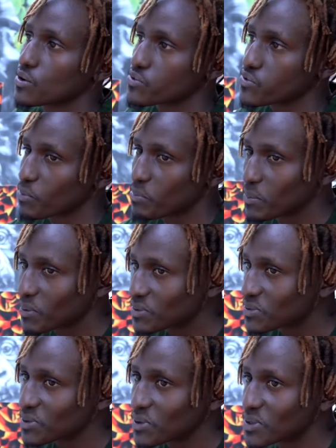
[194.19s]
for people
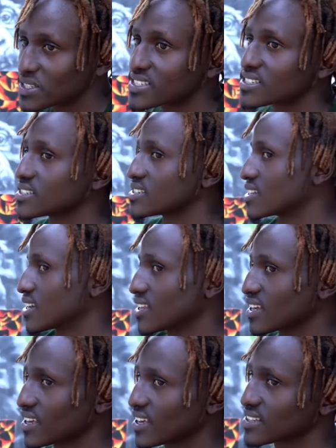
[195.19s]
to know, it's, it's
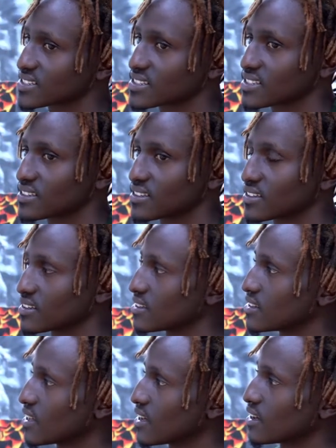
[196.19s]
another case.
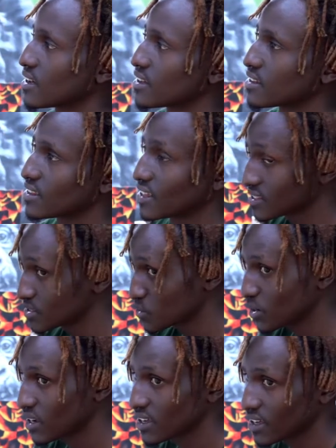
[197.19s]
Uh, that's
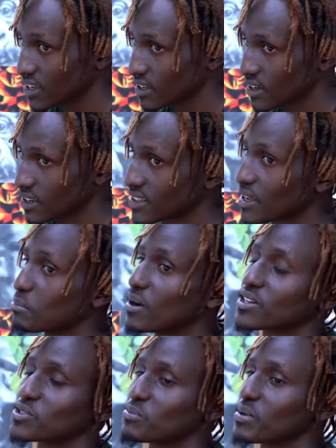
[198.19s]
why I, I turned
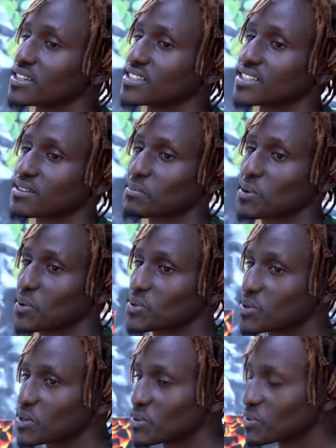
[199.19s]
back to painting because
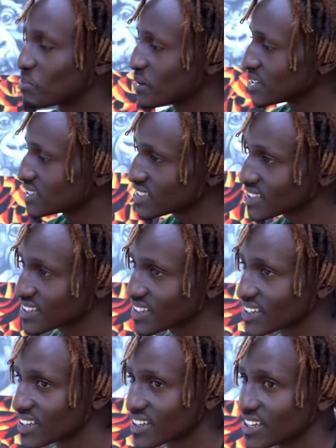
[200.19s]
when you do painting,
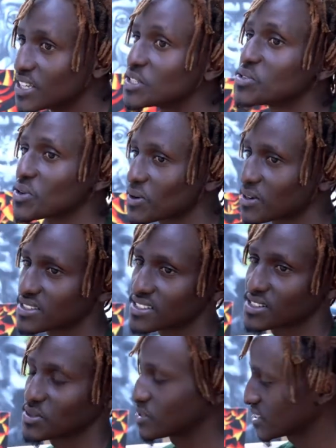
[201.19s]
it's
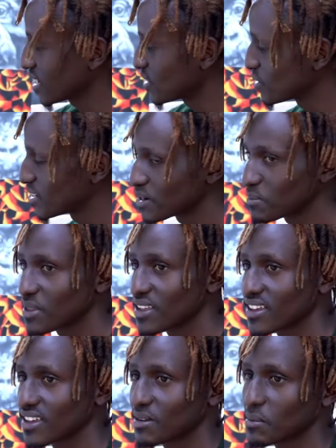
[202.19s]
yours. You sign your name
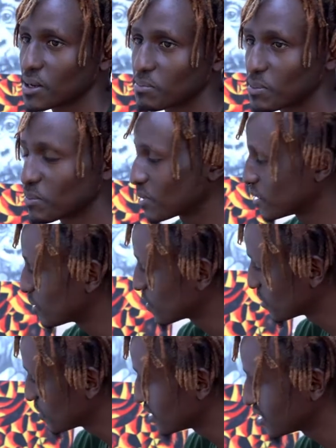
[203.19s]
there, and people
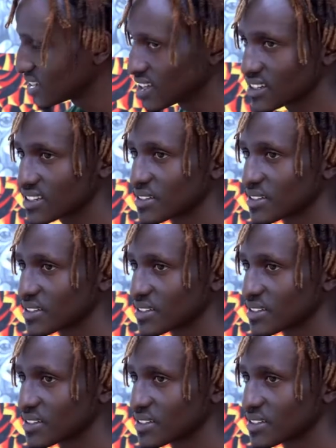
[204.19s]
know you did that.